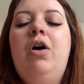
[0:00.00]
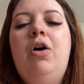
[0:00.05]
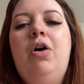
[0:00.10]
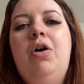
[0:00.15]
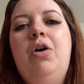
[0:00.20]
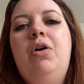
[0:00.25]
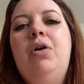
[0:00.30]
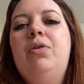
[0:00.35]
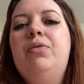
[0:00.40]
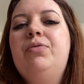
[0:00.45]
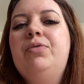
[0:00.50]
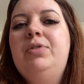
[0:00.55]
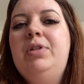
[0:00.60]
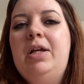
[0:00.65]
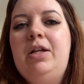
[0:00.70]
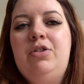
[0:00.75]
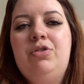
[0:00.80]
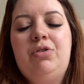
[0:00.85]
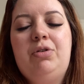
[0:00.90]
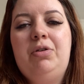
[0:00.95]
of
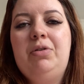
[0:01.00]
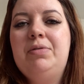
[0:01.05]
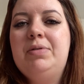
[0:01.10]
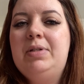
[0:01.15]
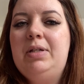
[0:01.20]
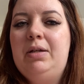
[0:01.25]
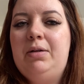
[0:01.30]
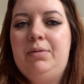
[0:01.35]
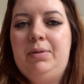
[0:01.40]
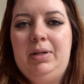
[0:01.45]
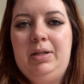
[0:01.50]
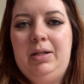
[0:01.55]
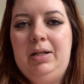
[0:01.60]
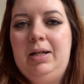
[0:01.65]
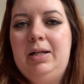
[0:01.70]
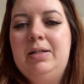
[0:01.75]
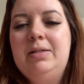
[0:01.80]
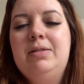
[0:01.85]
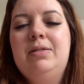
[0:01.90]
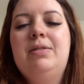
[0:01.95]
dangerous
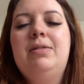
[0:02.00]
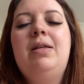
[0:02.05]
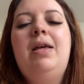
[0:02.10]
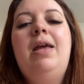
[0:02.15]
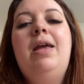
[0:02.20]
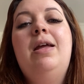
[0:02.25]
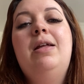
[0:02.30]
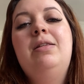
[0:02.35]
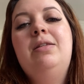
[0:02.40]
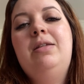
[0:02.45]
ingredients and